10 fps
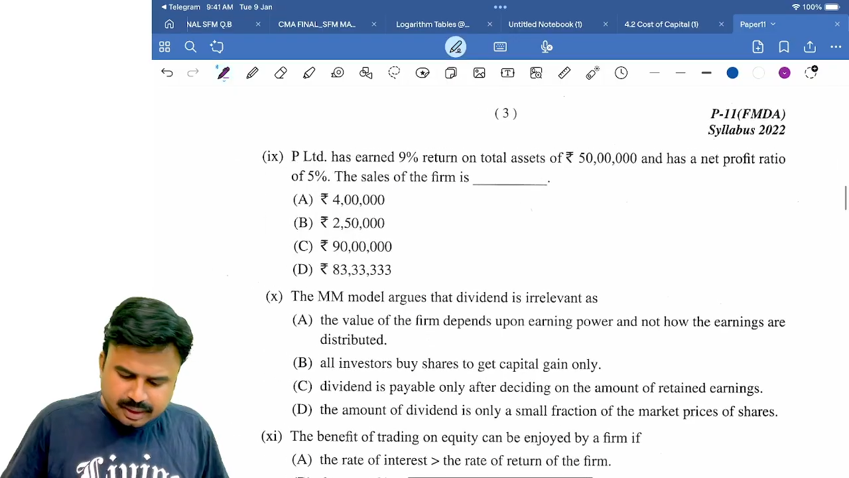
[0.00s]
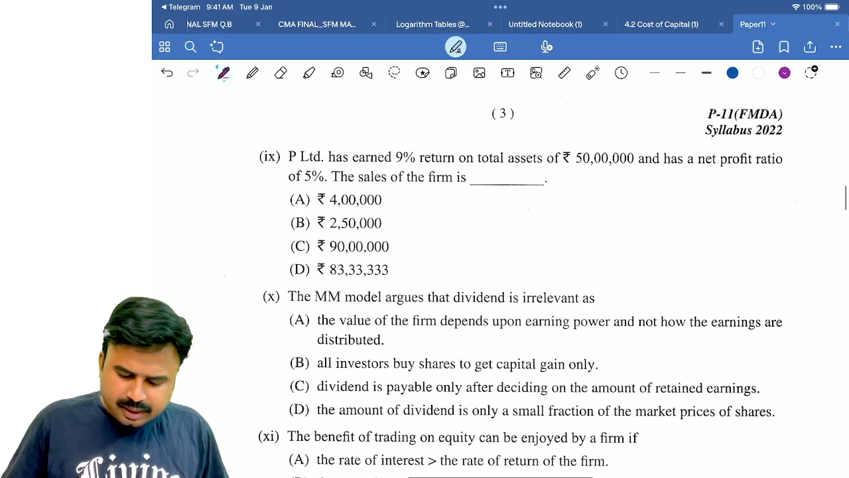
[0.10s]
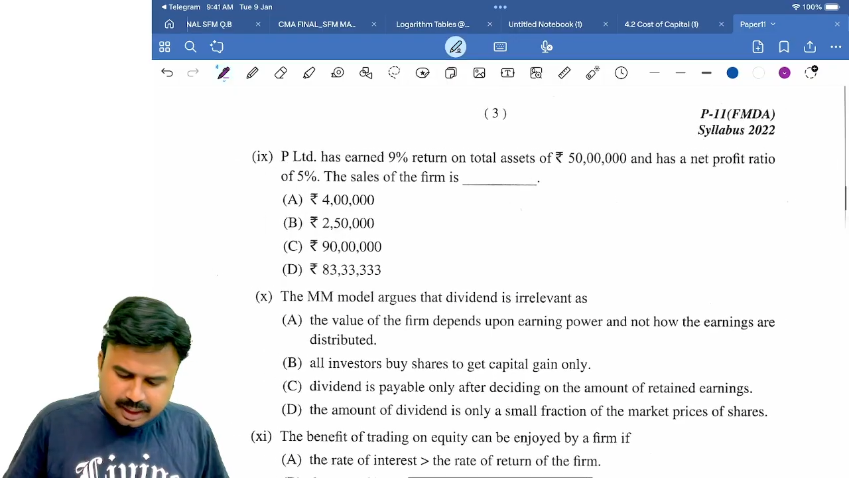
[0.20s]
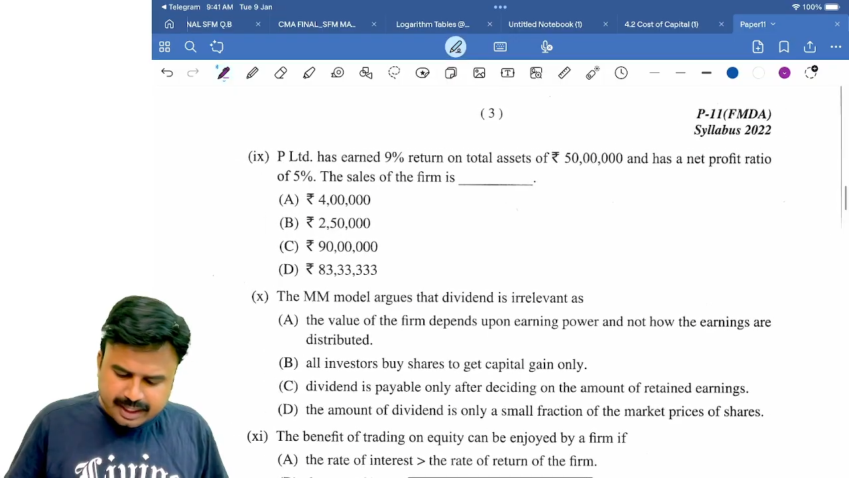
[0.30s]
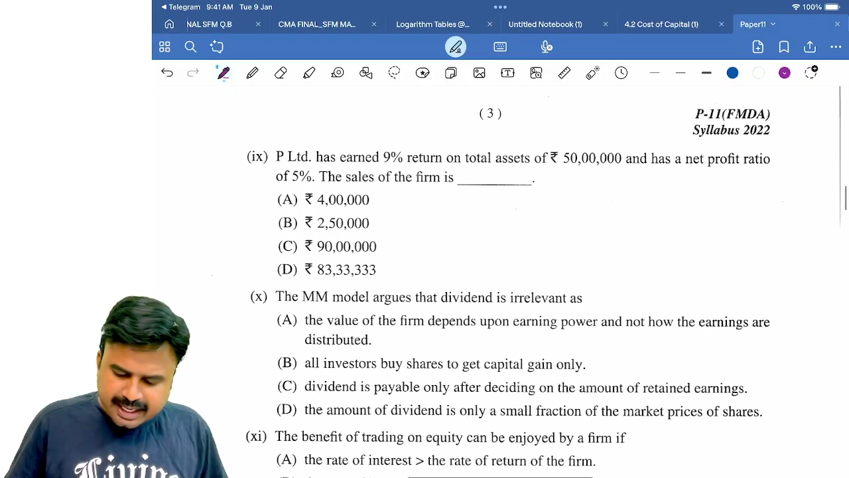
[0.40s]

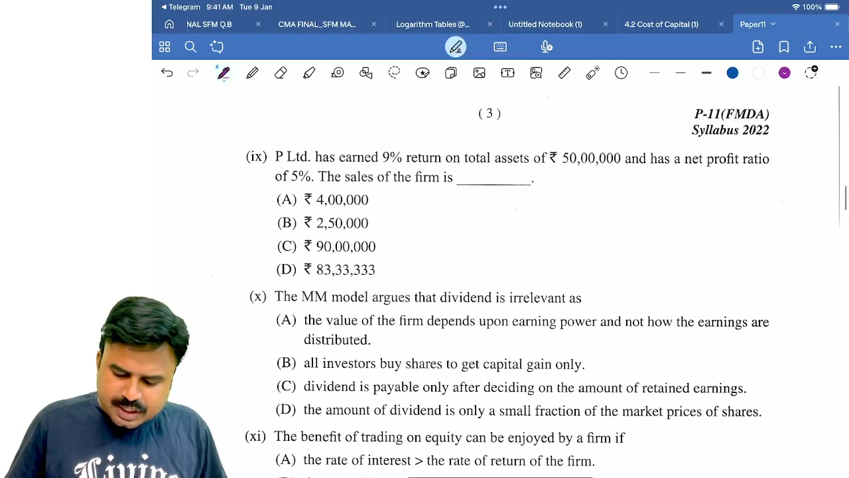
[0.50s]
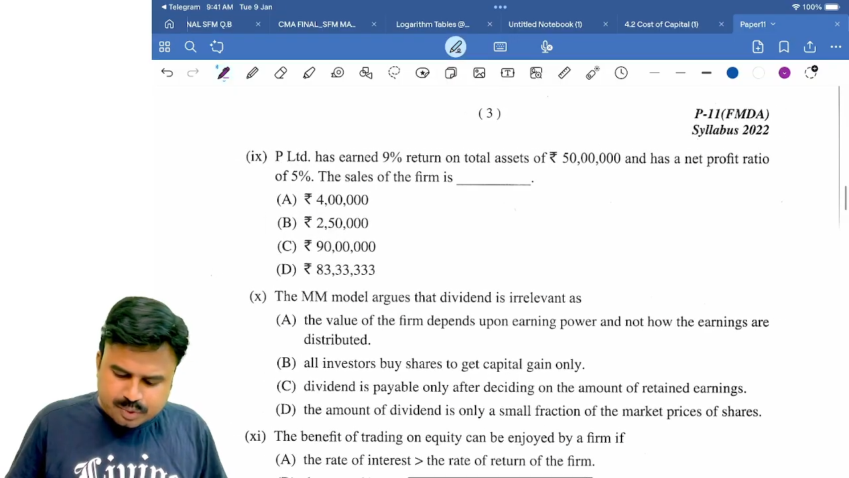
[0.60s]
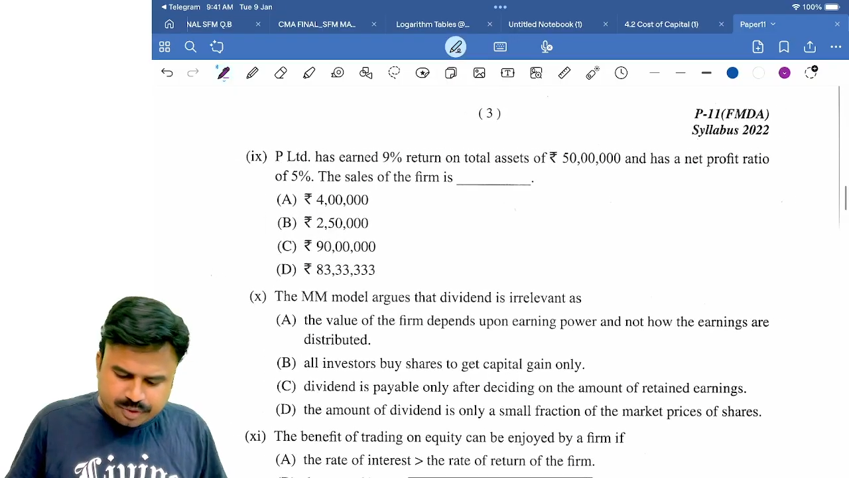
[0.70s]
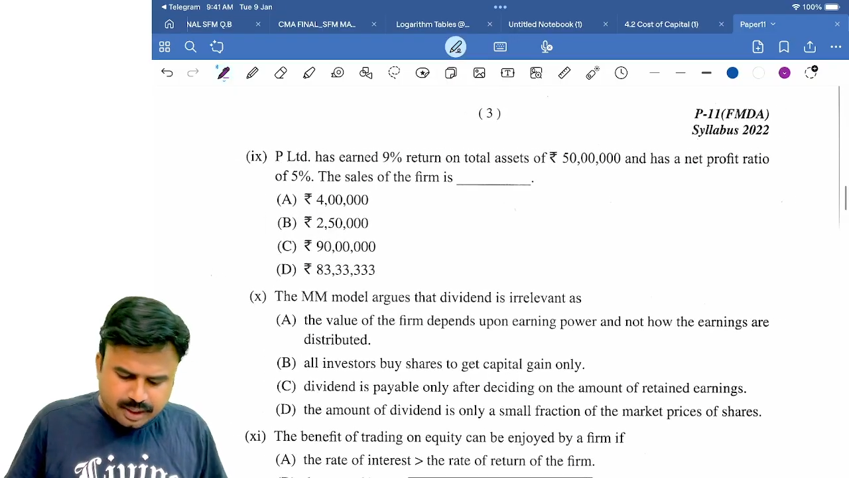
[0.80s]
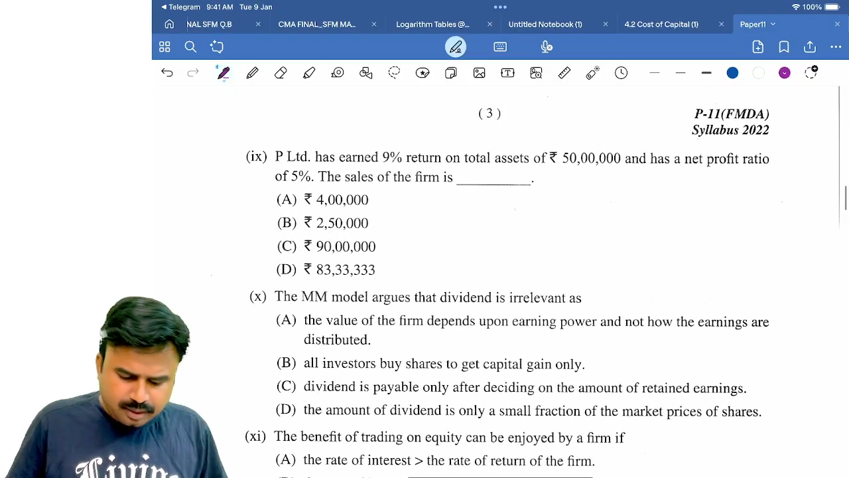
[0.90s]
And
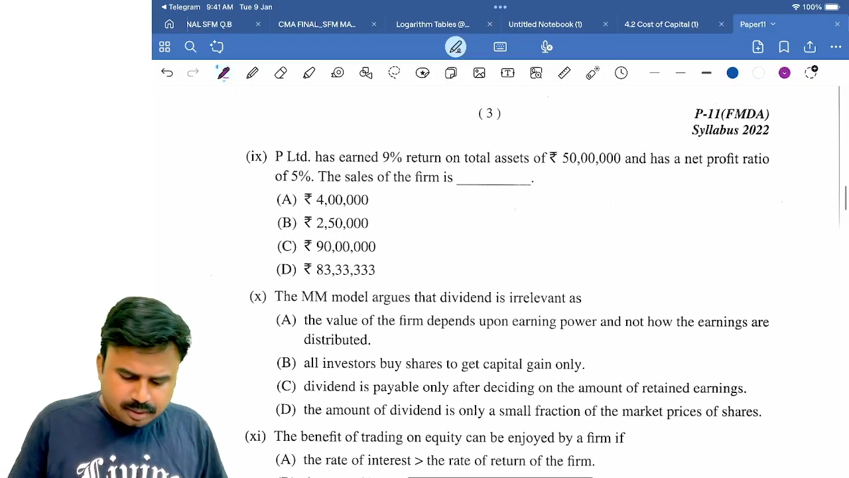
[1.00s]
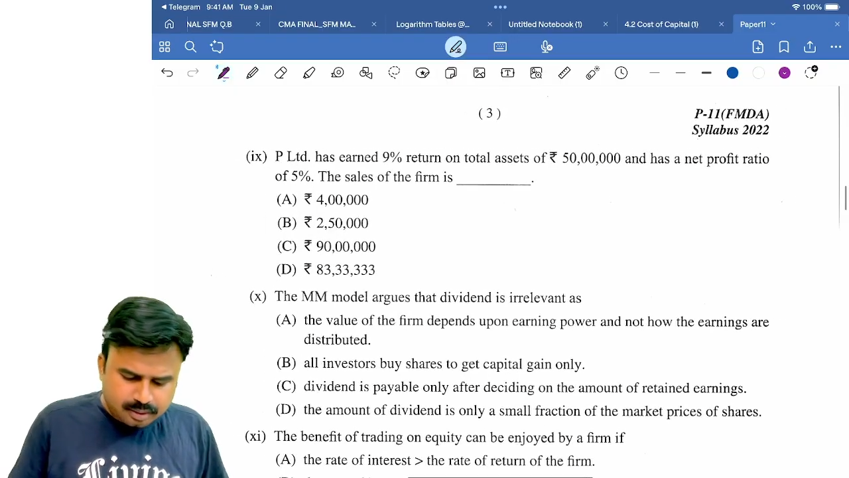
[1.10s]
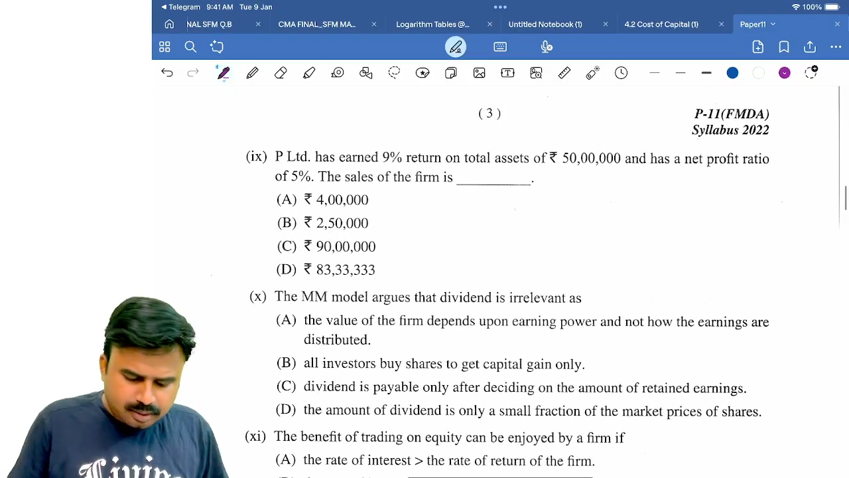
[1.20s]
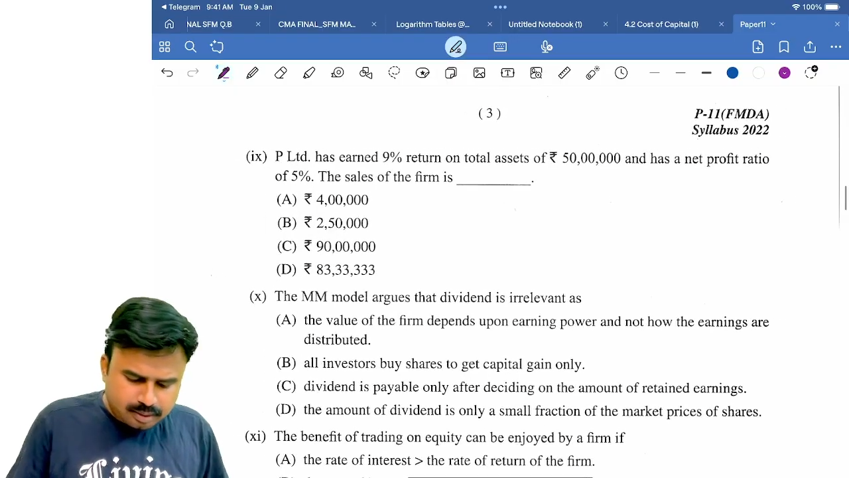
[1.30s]
next one,